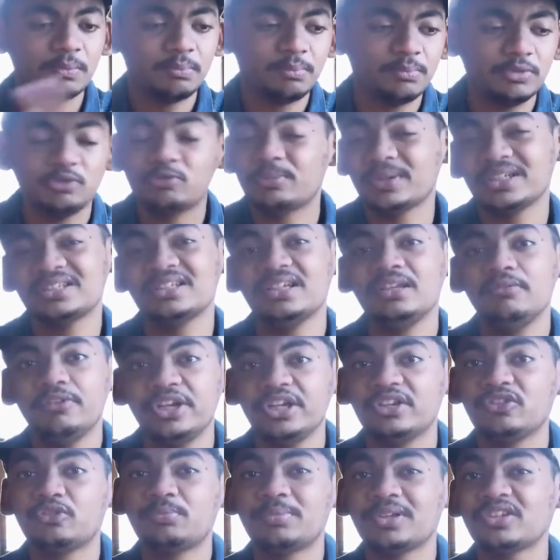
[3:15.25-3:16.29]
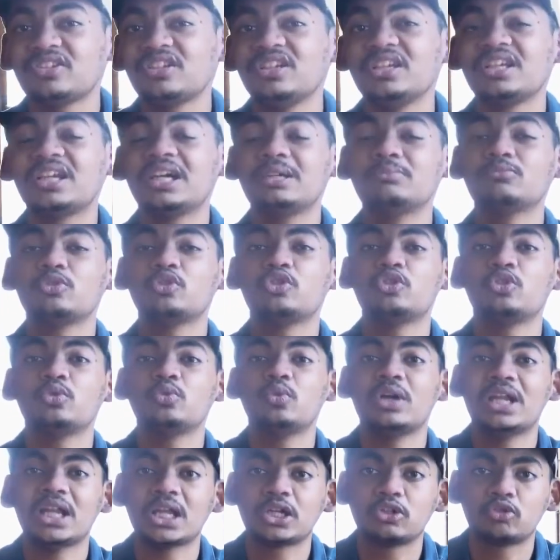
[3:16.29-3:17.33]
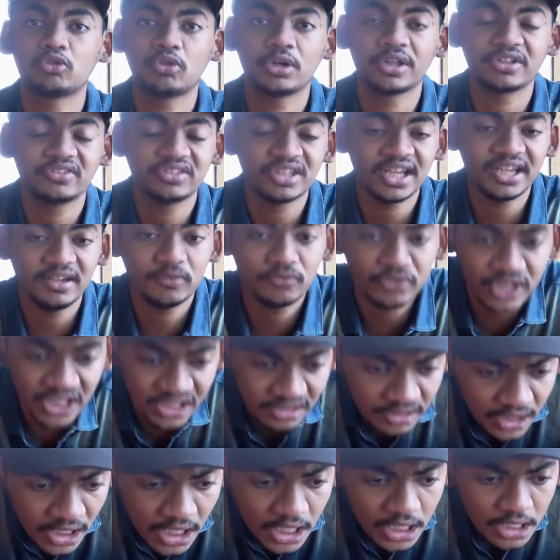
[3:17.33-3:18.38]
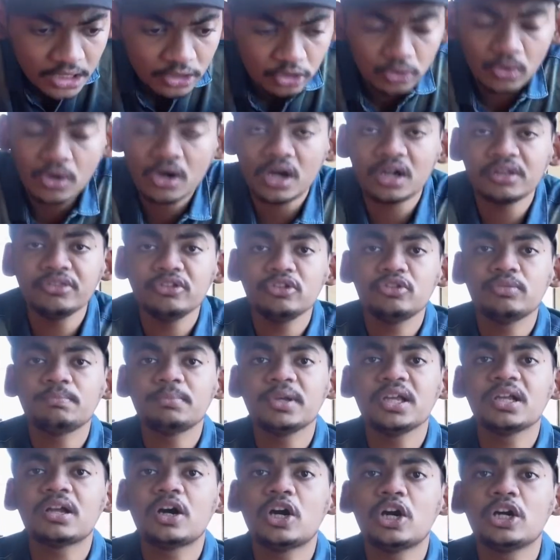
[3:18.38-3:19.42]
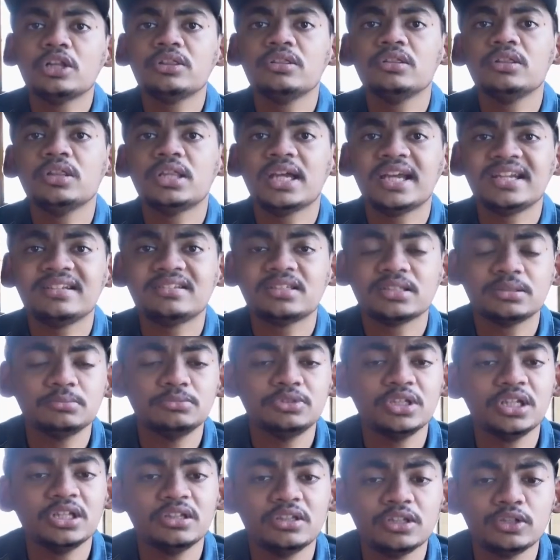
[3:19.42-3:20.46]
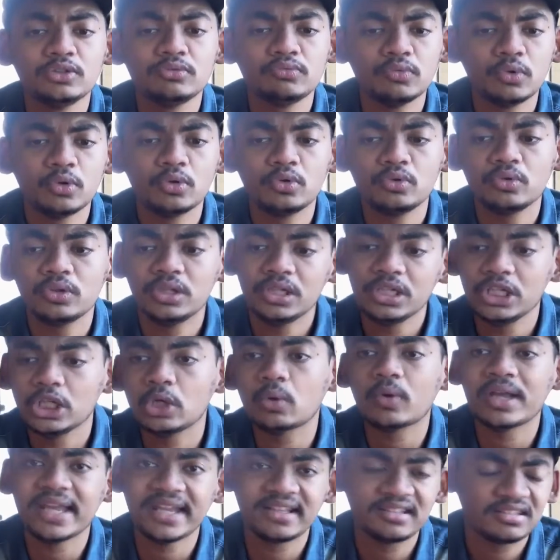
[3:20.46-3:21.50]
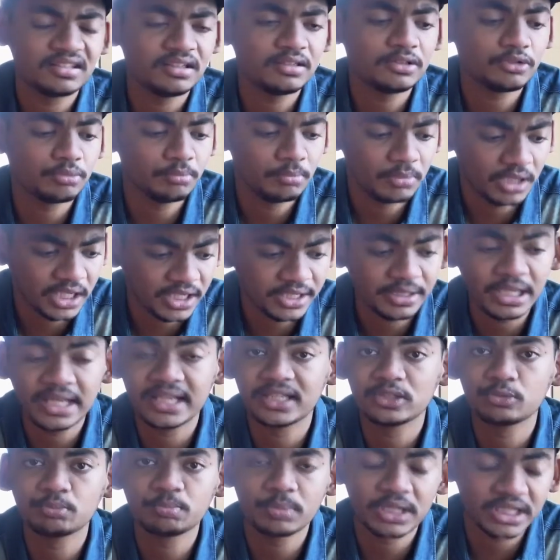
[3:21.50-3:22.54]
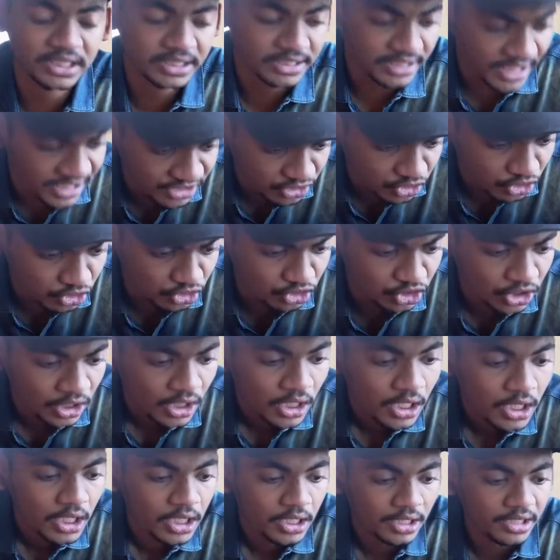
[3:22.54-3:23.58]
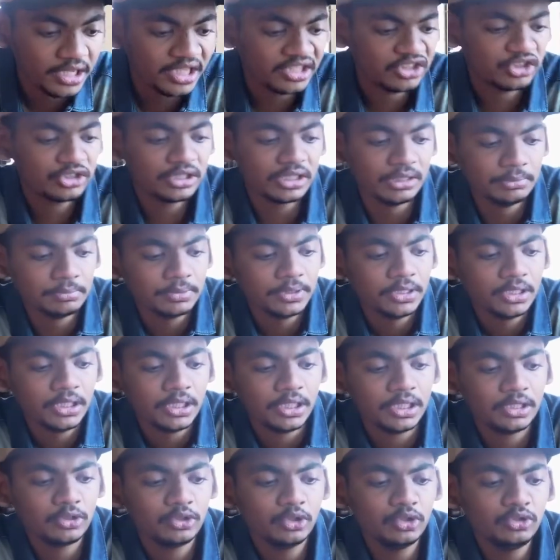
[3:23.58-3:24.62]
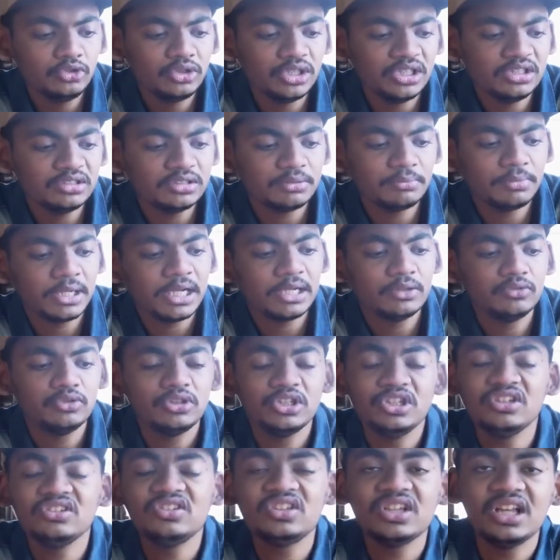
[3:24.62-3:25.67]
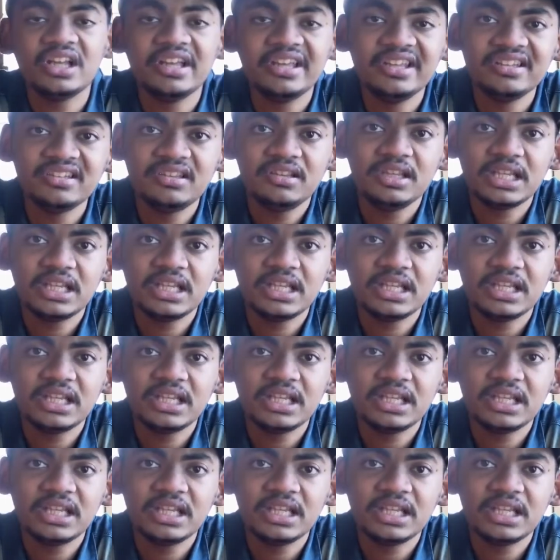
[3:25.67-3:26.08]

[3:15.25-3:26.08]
especially when it comes to electronic side of things. So on that subject, this phone excels my expectations. Next up, good things about this is the